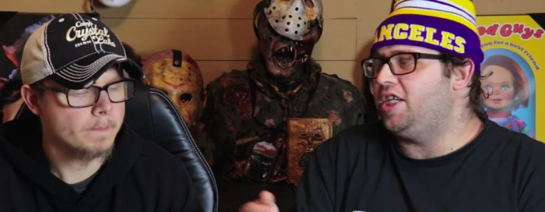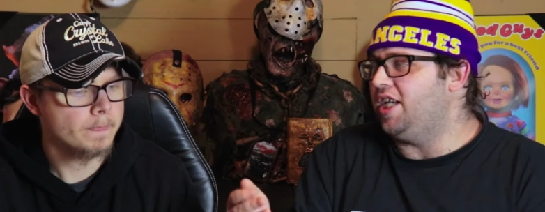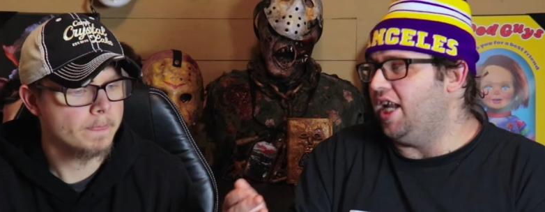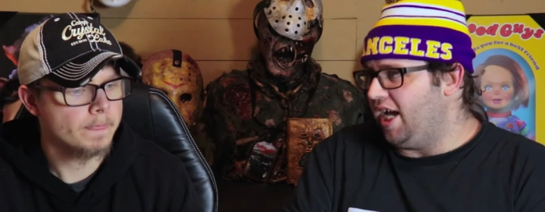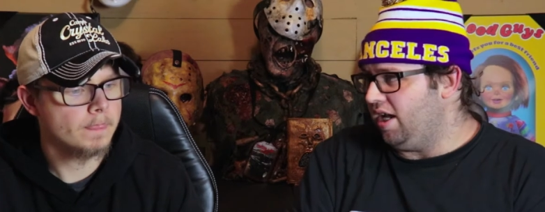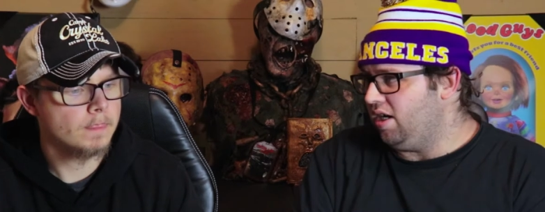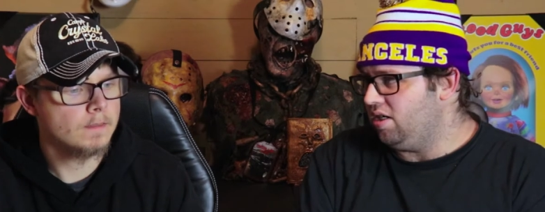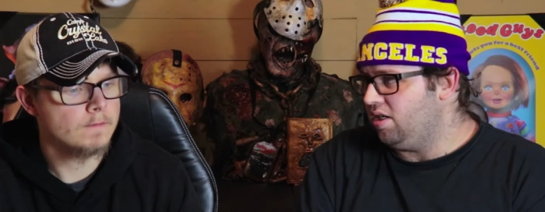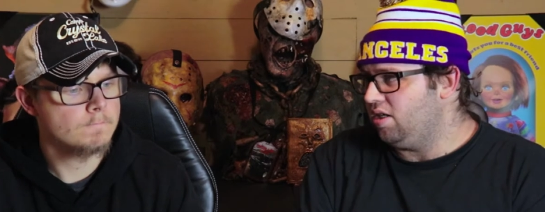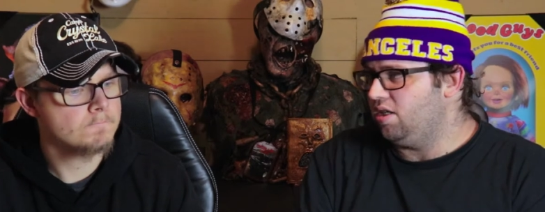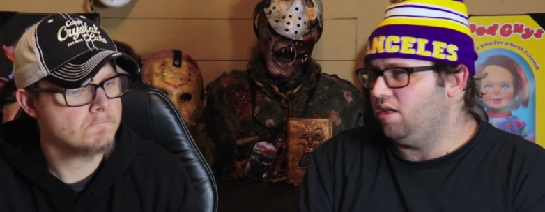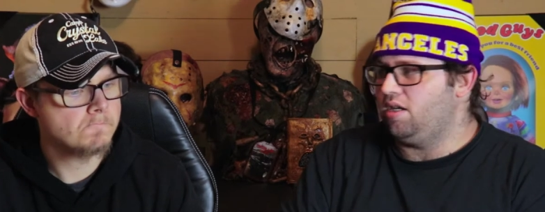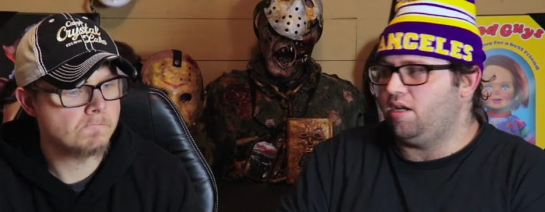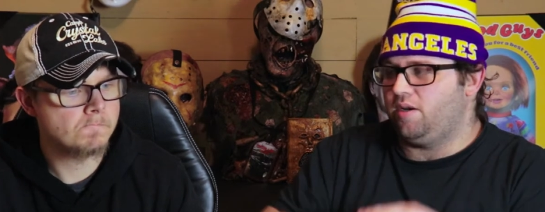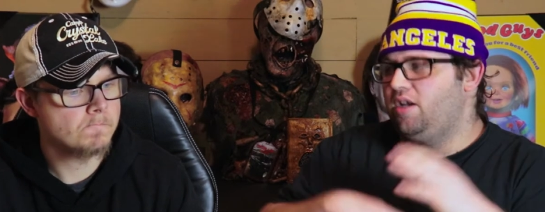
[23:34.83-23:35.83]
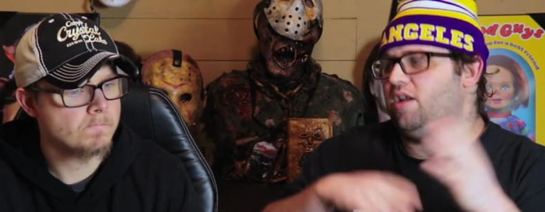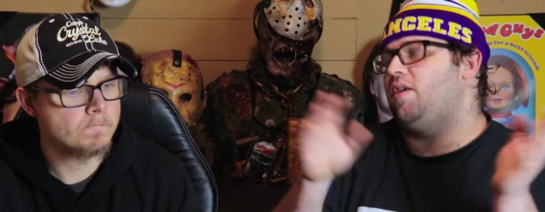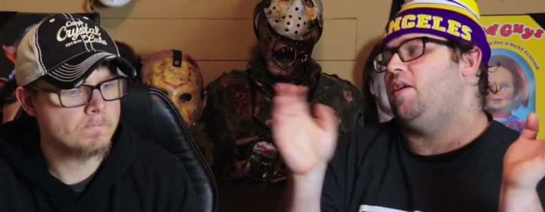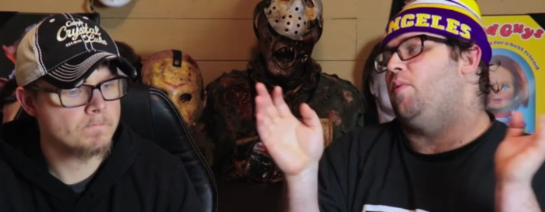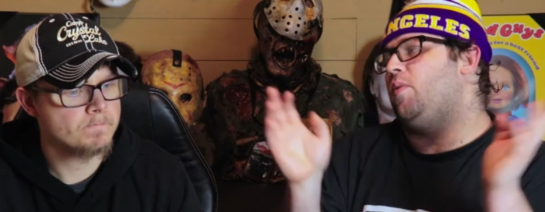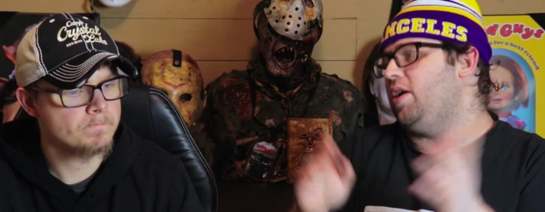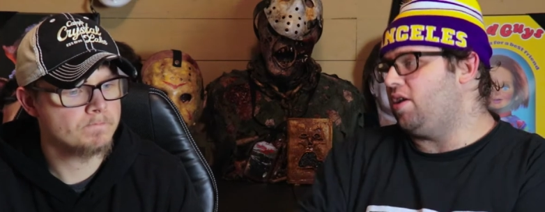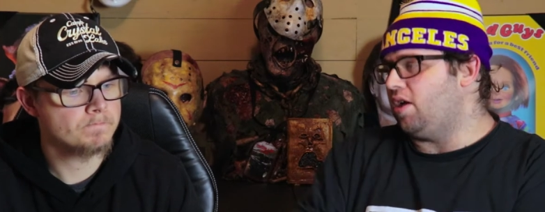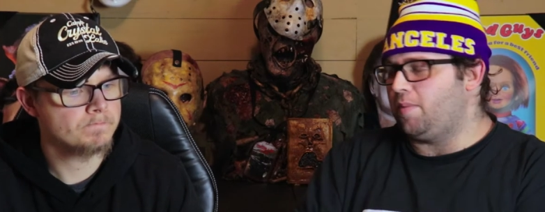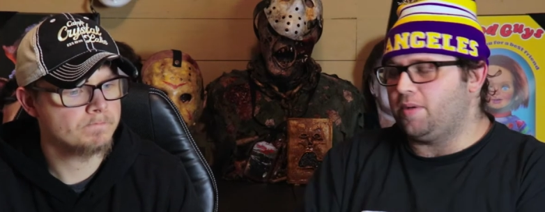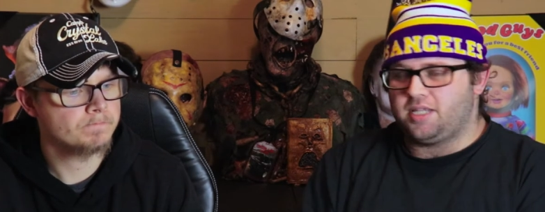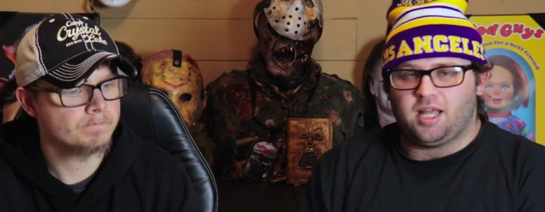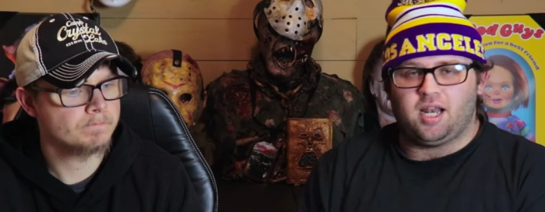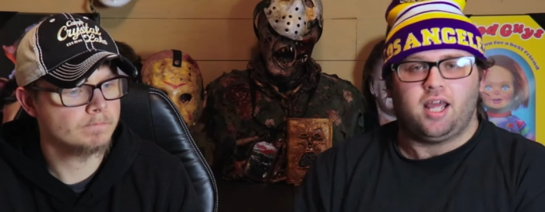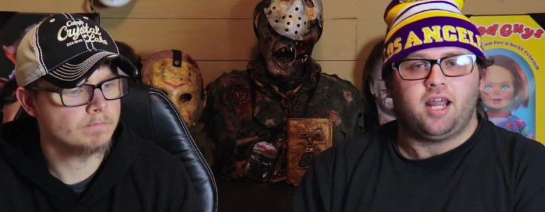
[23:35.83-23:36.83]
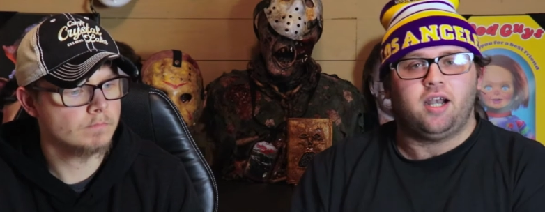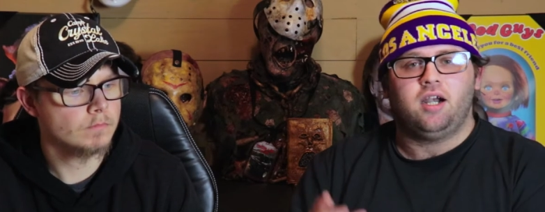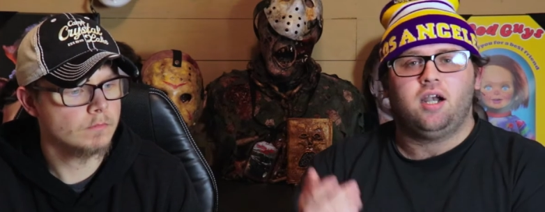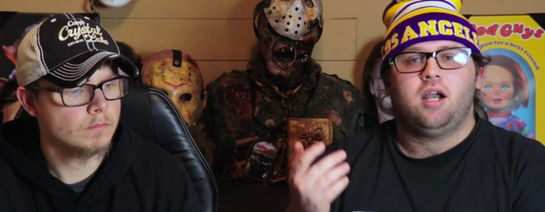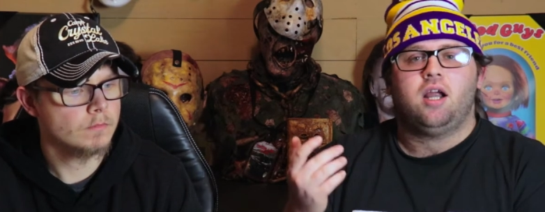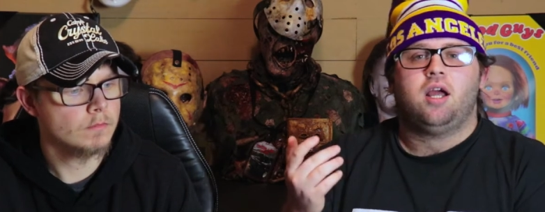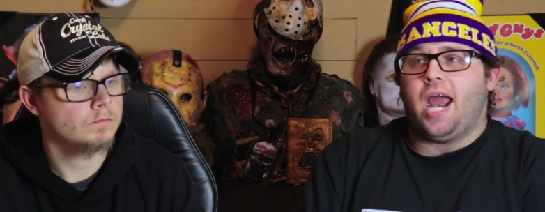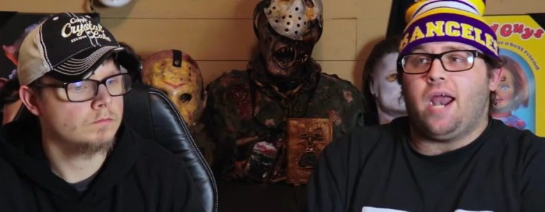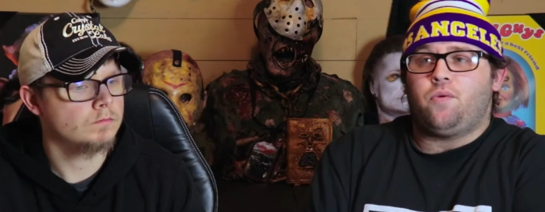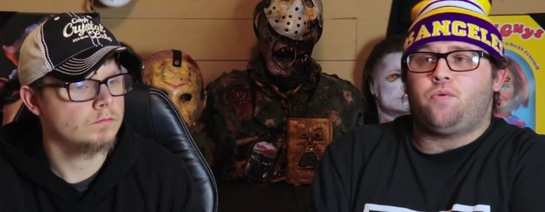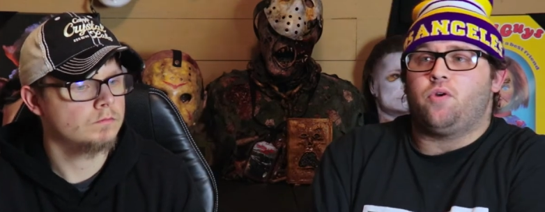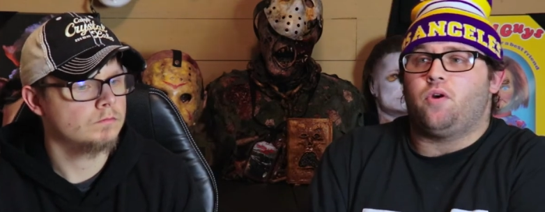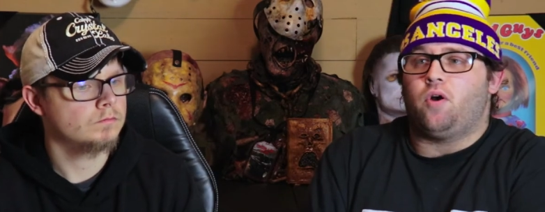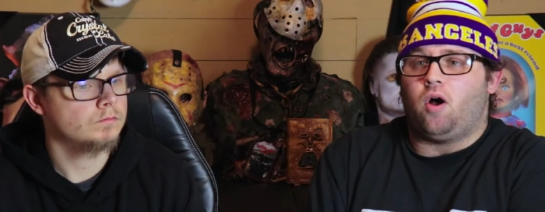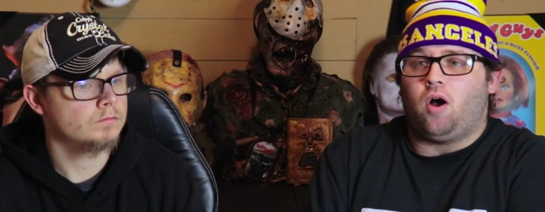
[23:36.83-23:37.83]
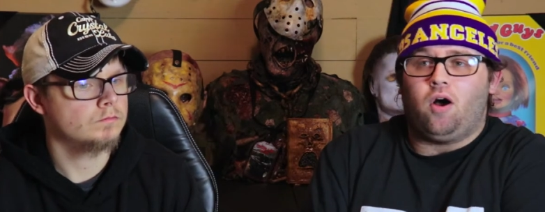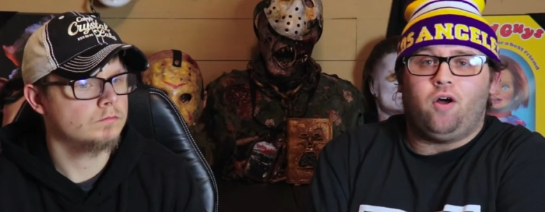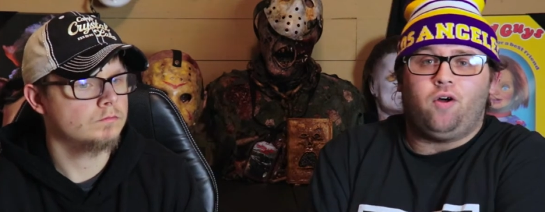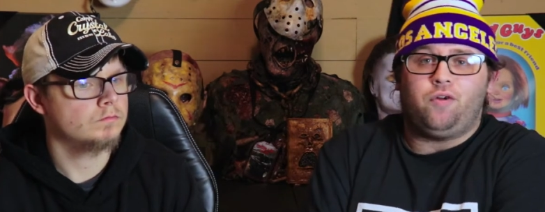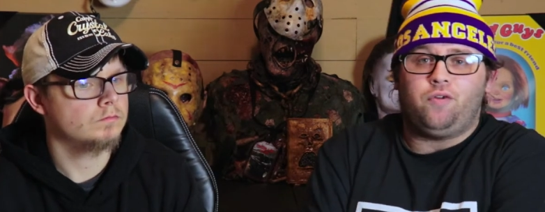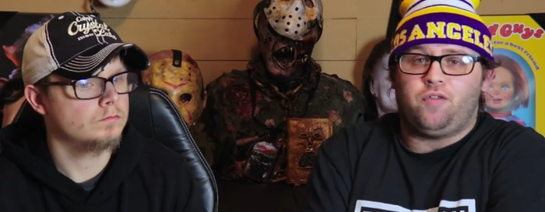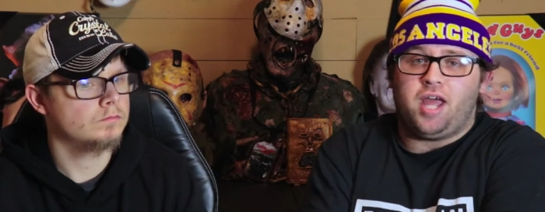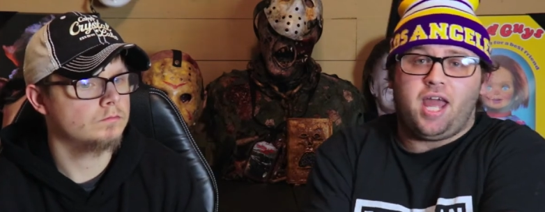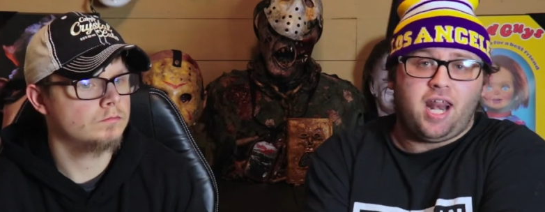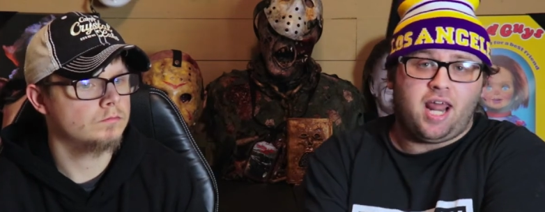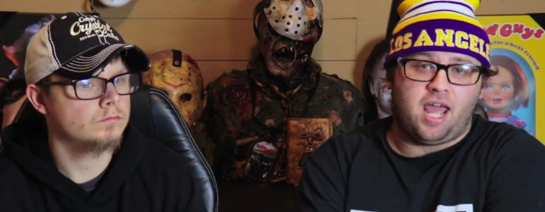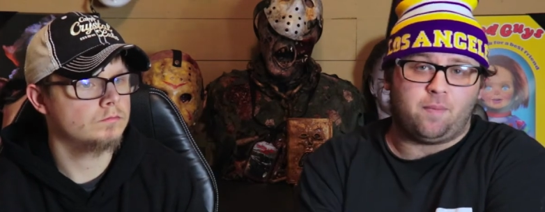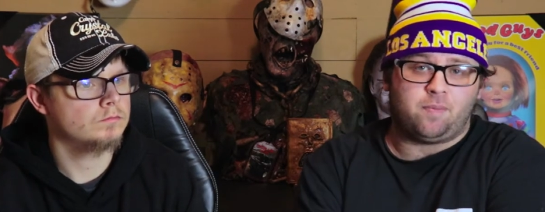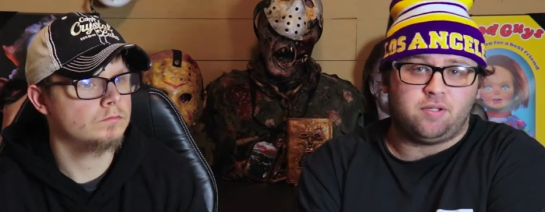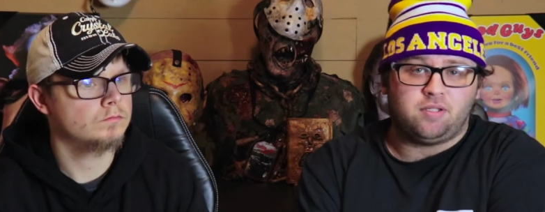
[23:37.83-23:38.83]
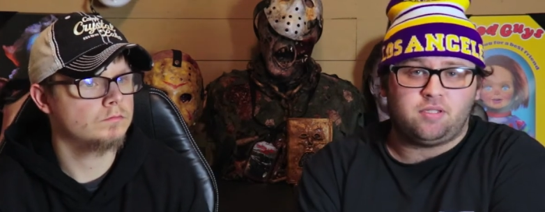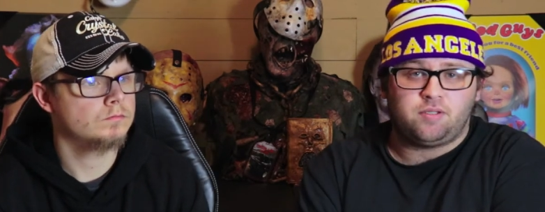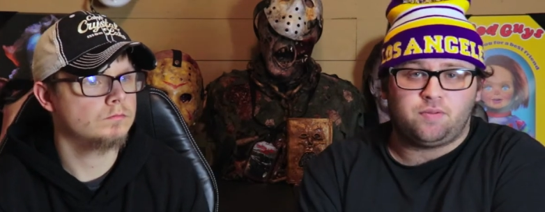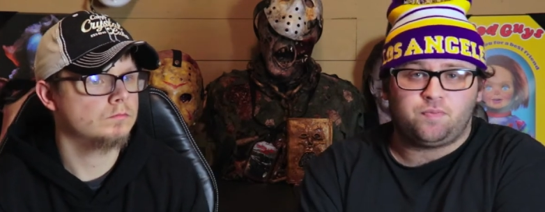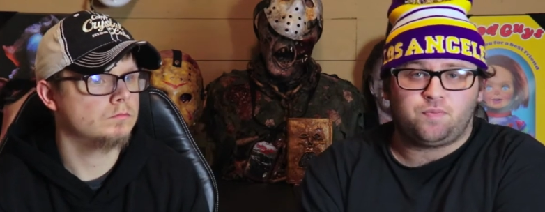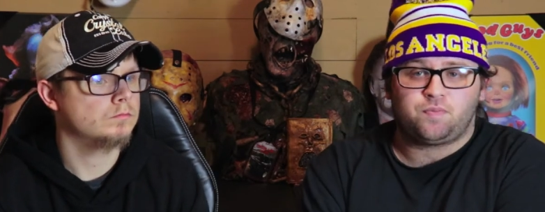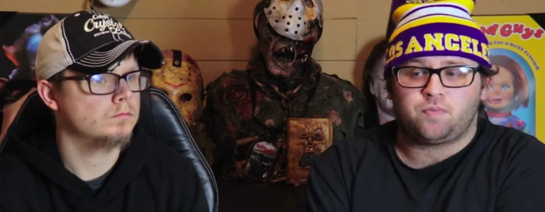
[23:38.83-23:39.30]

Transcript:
Speaker 1: she died. And I mean, we can talk about that later. After all that happens,